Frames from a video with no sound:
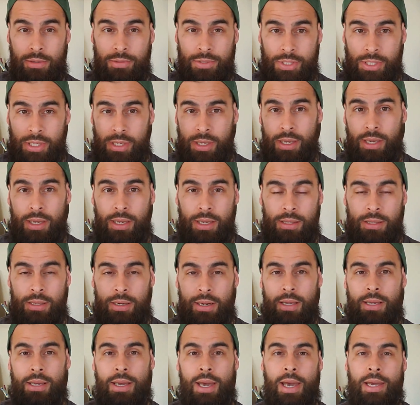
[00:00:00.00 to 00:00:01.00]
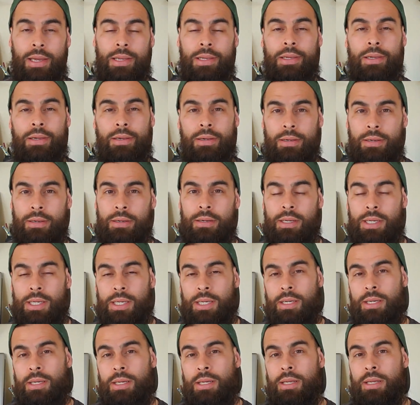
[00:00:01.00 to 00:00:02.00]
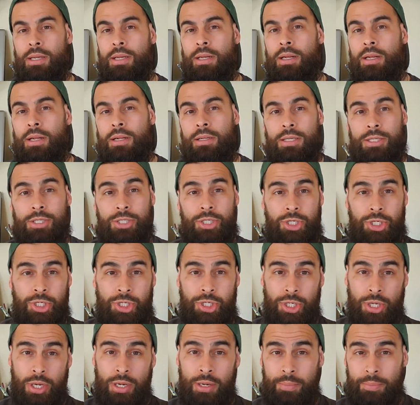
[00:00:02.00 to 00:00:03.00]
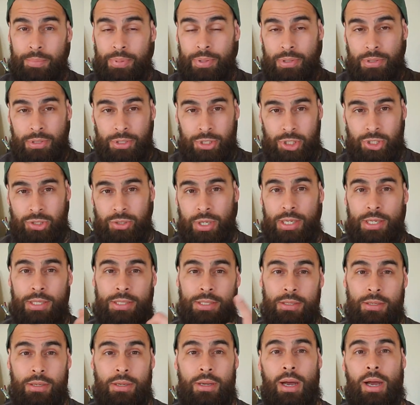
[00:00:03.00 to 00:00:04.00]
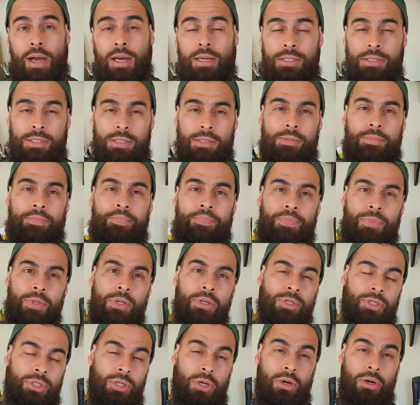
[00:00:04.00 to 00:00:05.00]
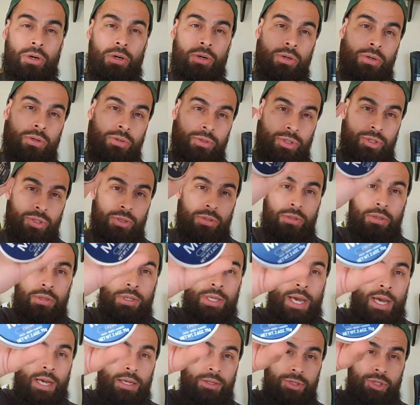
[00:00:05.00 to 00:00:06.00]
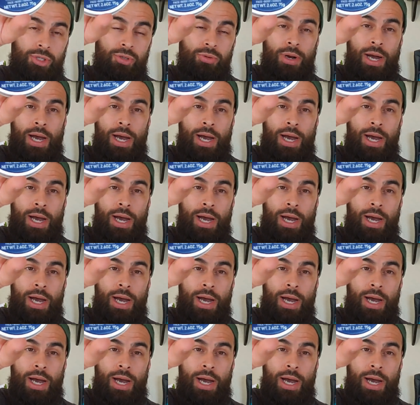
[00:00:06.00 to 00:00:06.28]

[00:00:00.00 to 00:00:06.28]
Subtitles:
ounce can that I got here. Let's jump straight into the cost. So you got two